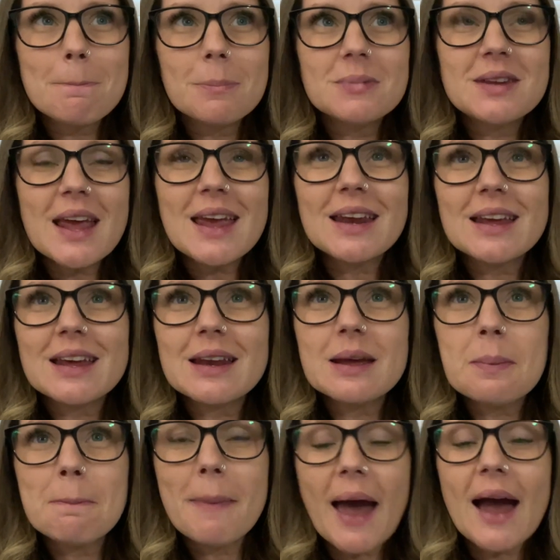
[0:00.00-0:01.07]

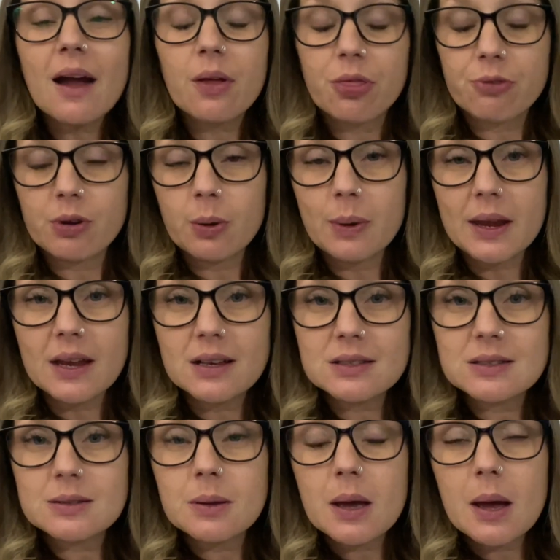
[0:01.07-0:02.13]
dated back 3
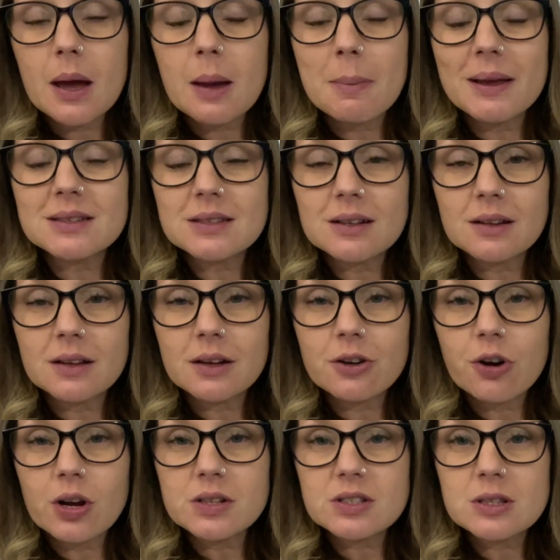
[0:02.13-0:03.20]
weeks, basically
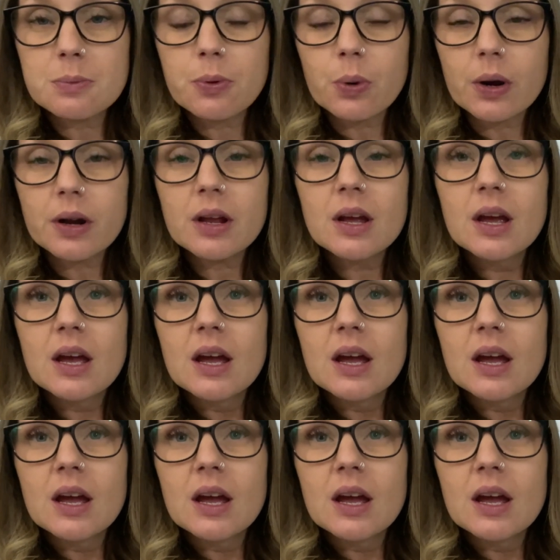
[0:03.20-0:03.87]
across the board.